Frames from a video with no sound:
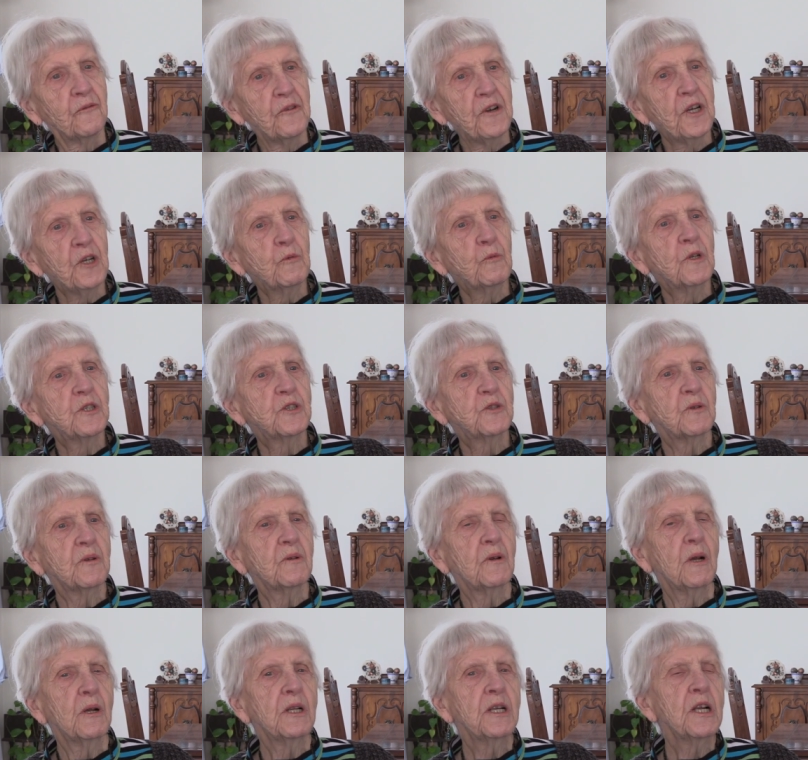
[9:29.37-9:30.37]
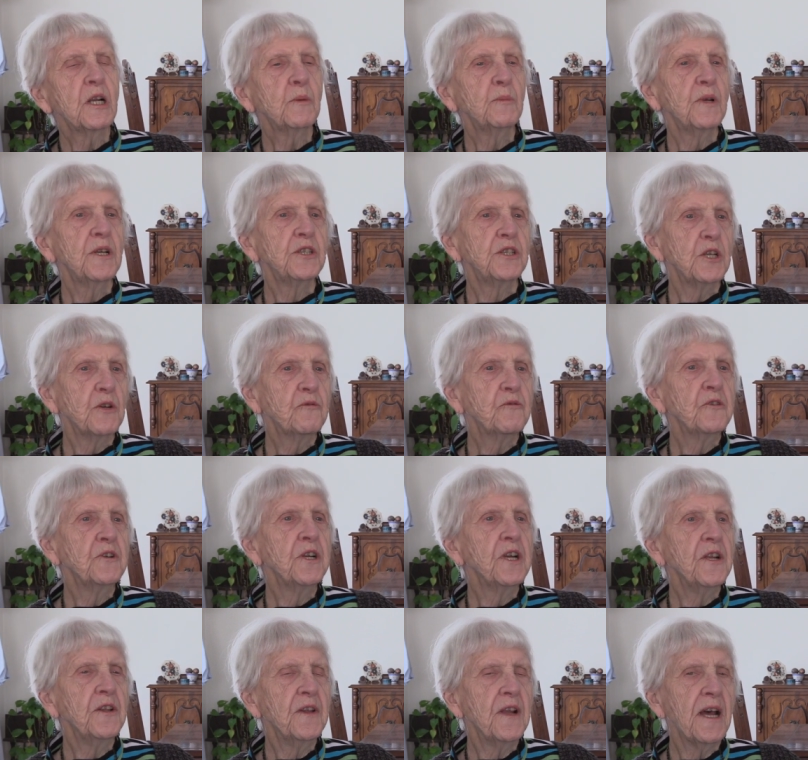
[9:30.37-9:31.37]
Freda was a little bit
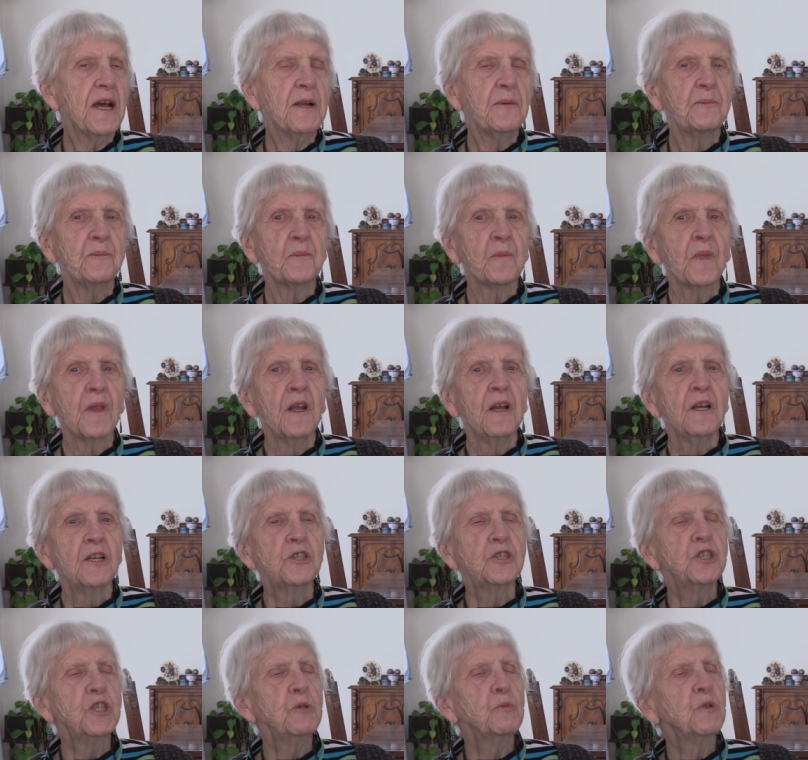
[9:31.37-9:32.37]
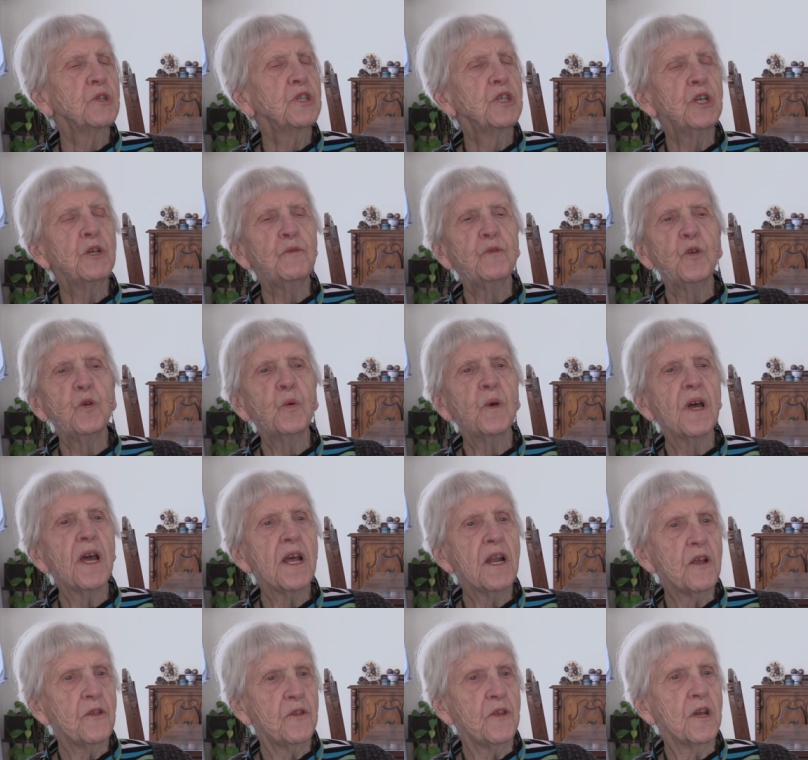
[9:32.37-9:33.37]
different in that she would give you
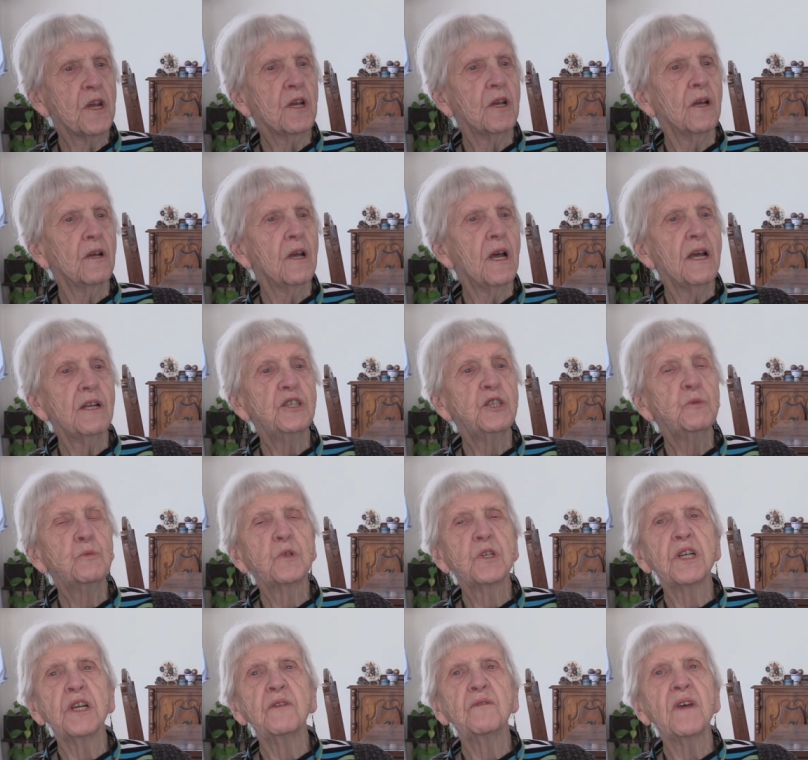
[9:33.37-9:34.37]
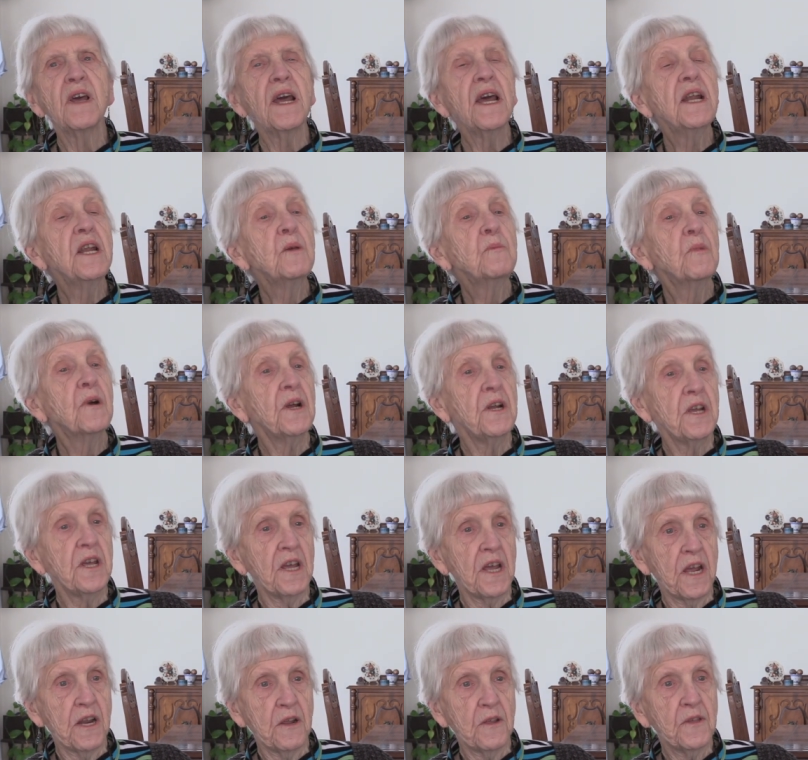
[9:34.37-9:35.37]
anything and she would give
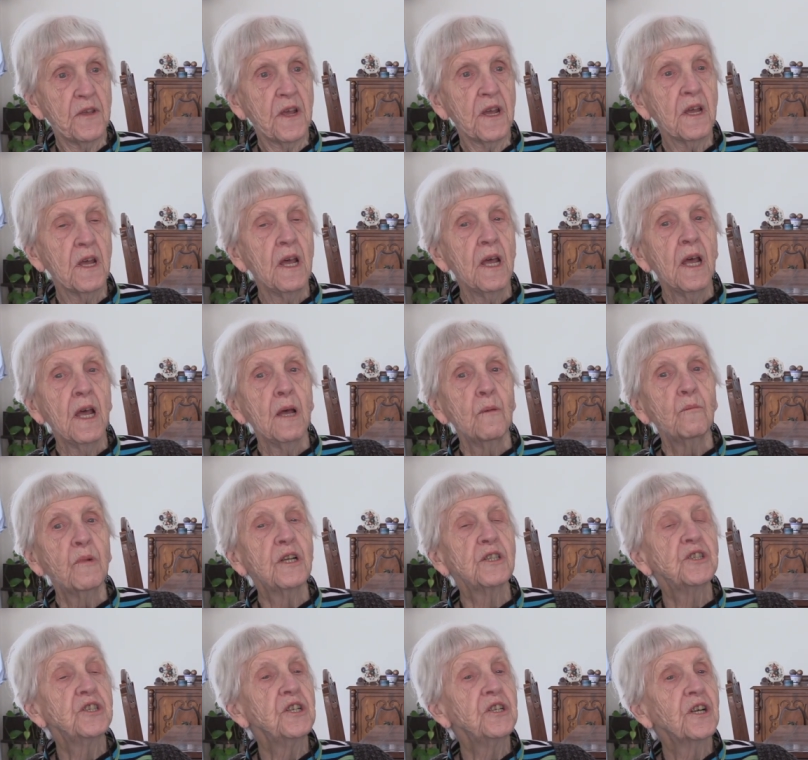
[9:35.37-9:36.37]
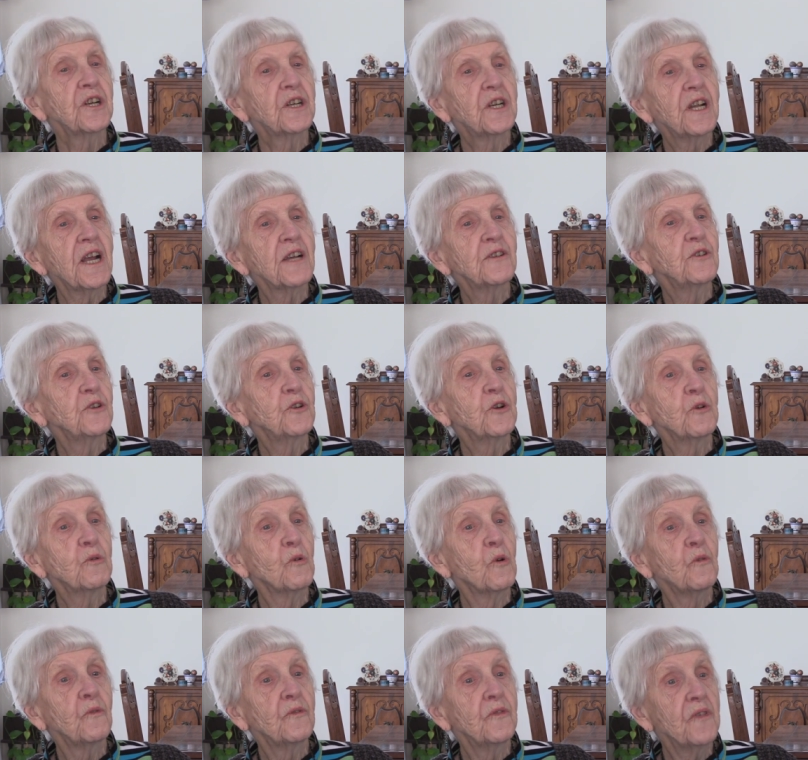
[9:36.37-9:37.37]
anybody anything, but she neglected
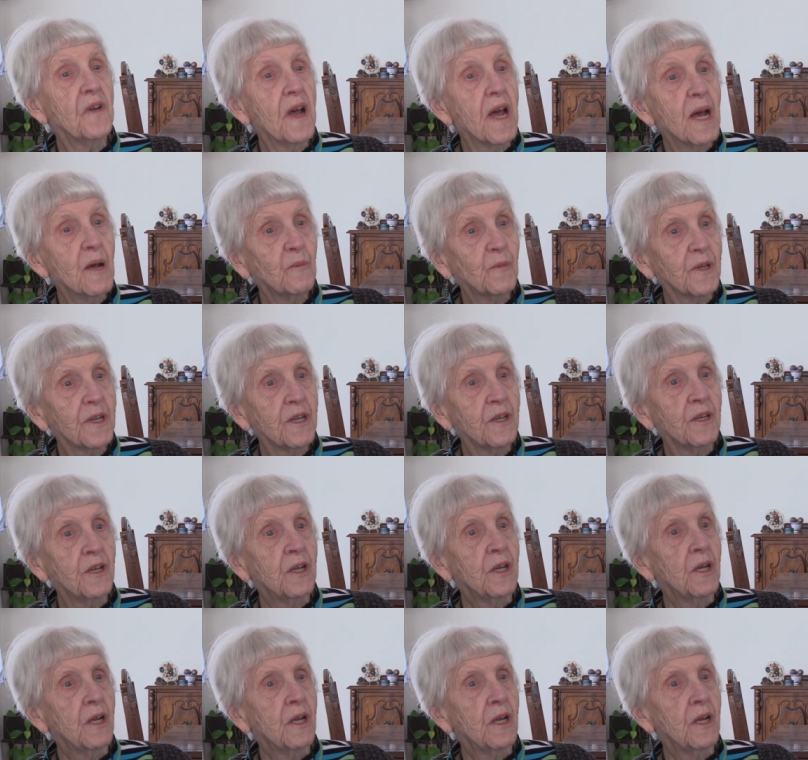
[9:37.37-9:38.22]
her own family.